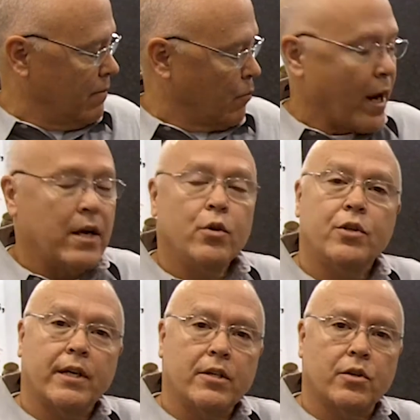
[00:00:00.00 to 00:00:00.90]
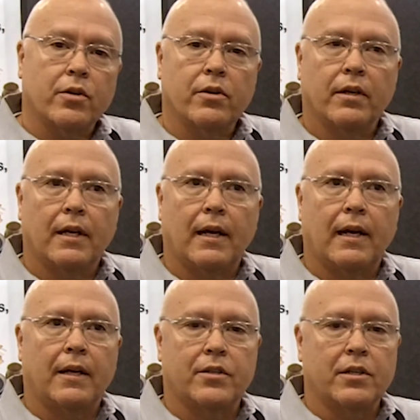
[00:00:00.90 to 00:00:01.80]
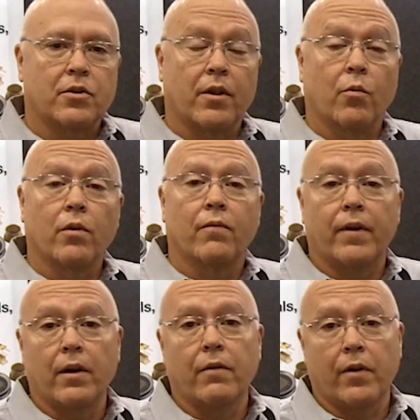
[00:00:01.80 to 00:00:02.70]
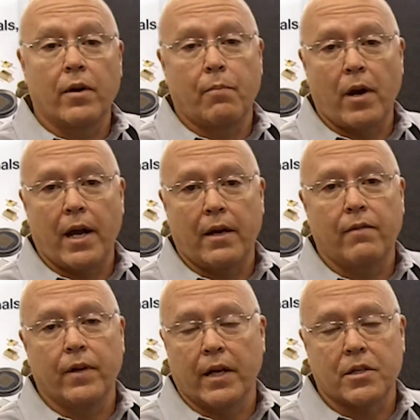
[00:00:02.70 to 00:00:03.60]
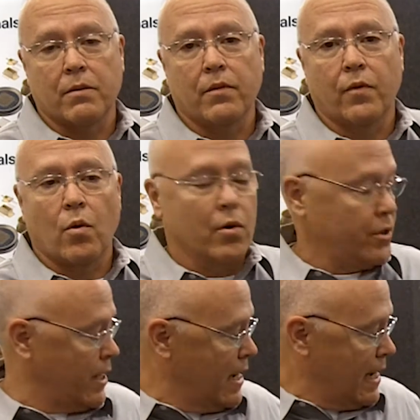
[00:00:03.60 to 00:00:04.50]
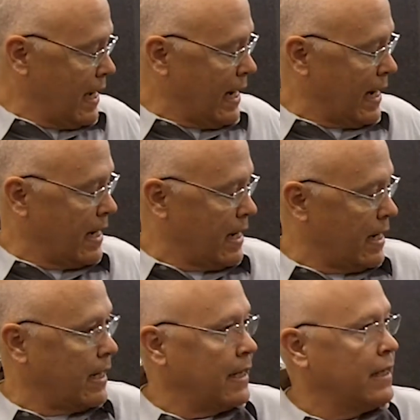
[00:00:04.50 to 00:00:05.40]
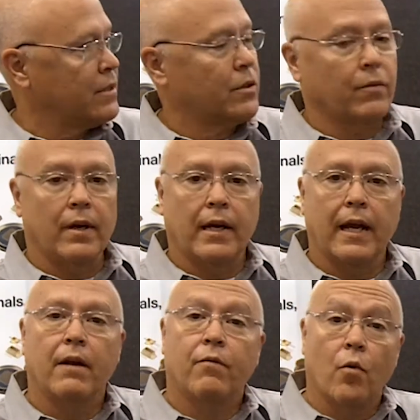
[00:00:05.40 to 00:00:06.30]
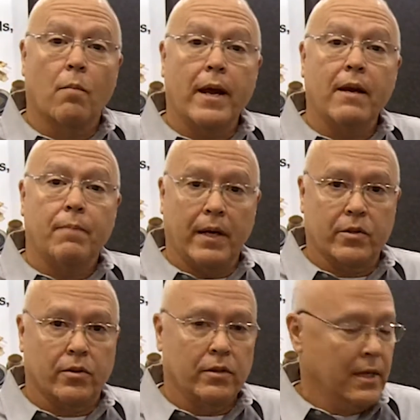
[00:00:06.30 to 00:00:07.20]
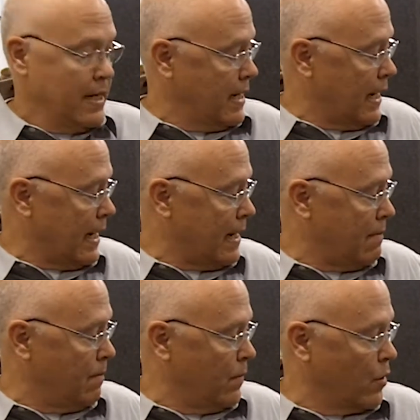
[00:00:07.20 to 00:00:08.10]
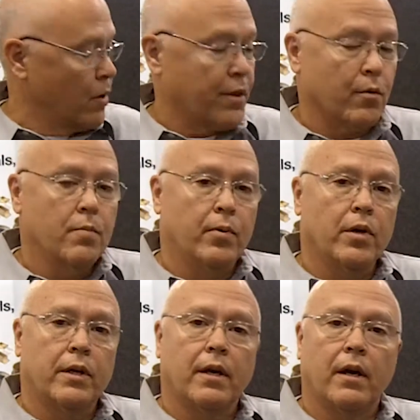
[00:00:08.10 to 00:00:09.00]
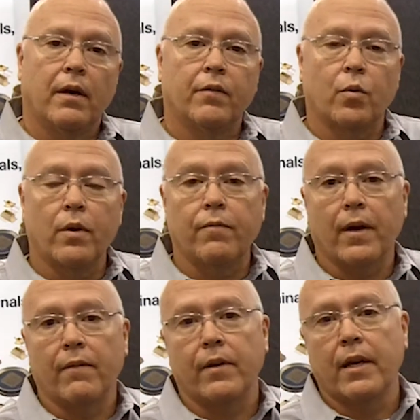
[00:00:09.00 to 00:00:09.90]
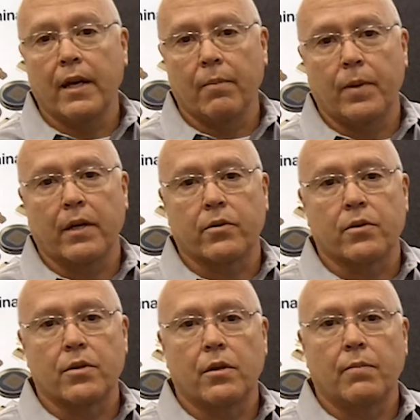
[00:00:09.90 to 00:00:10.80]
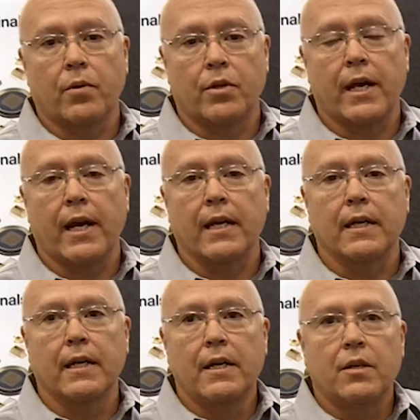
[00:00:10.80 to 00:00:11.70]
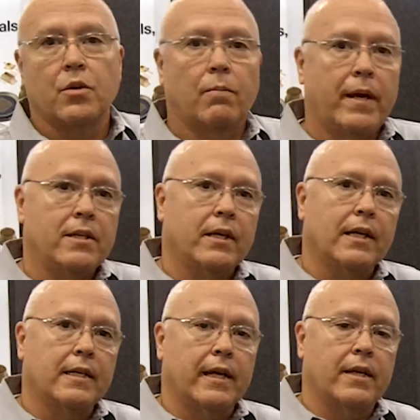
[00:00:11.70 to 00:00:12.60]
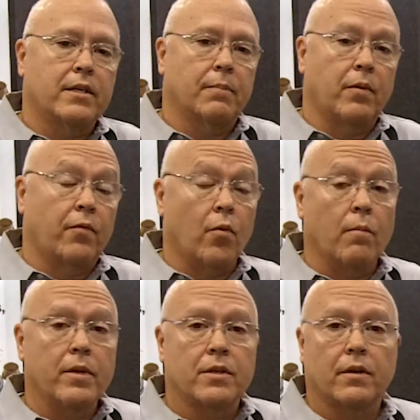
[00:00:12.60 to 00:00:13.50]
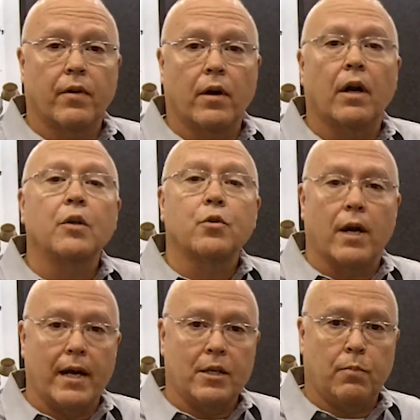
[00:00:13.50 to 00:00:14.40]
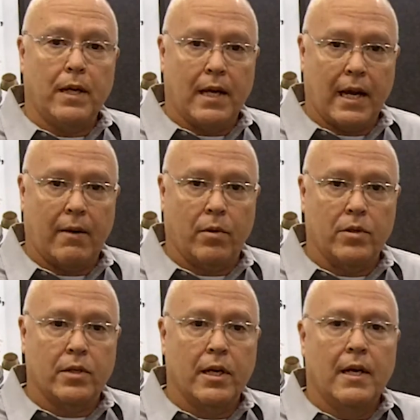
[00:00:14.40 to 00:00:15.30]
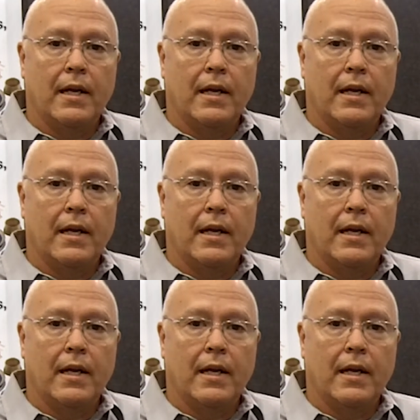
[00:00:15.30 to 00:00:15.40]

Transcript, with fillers: brand new sensor, uh, sensor that we're very, very proud of, custom of course, and uh, it's again four megapixel um, with throughput of 25 gigapixels per second. So it basically takes the performance of our ultra high speed cameras